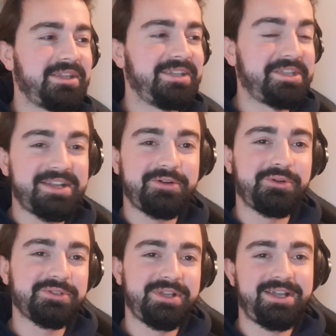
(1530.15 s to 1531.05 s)
They can
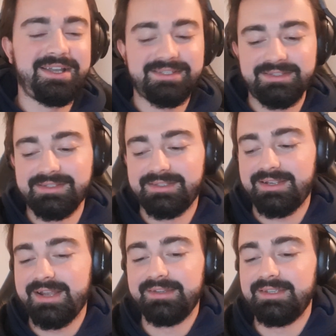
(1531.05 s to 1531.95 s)
also ask this
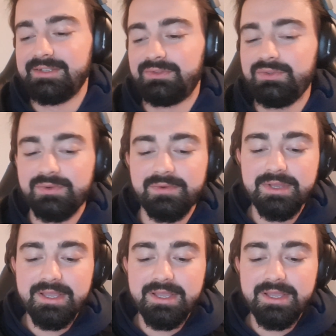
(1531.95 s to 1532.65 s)
kind of thing too.